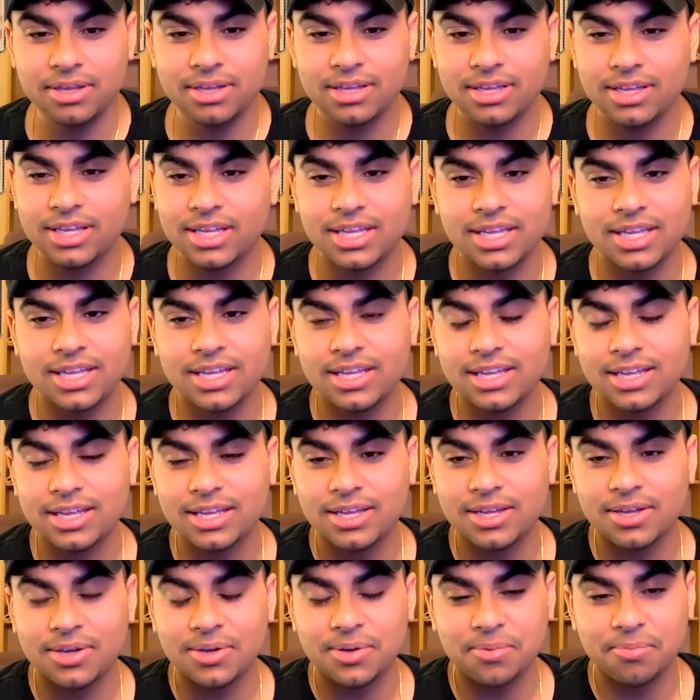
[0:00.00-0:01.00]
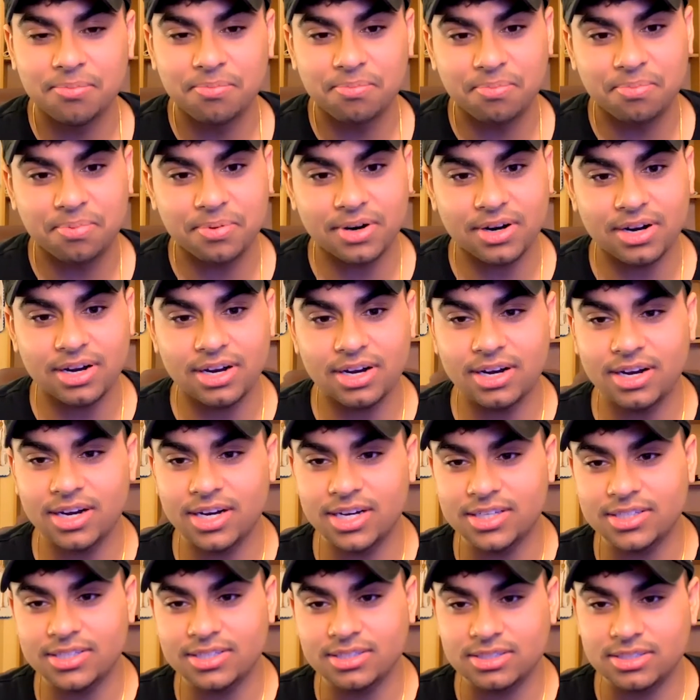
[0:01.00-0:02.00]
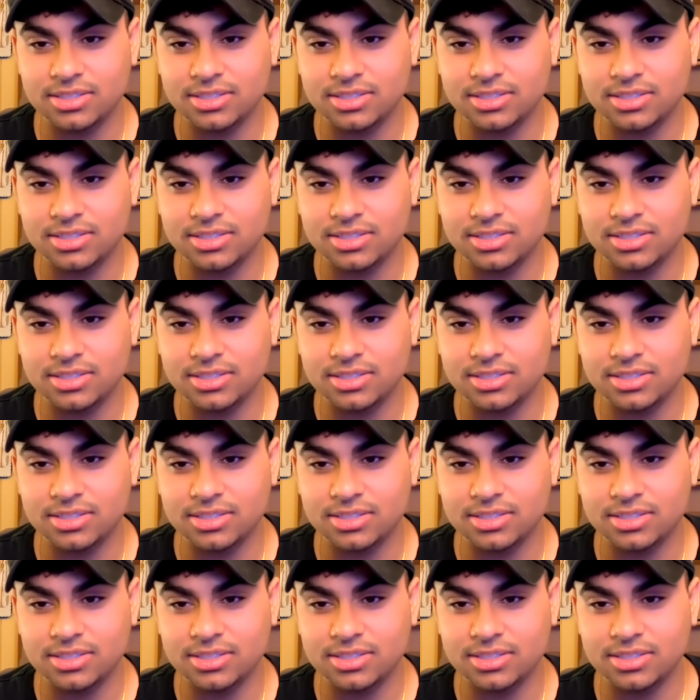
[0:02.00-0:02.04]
Dude, he torched everyone for 1 month.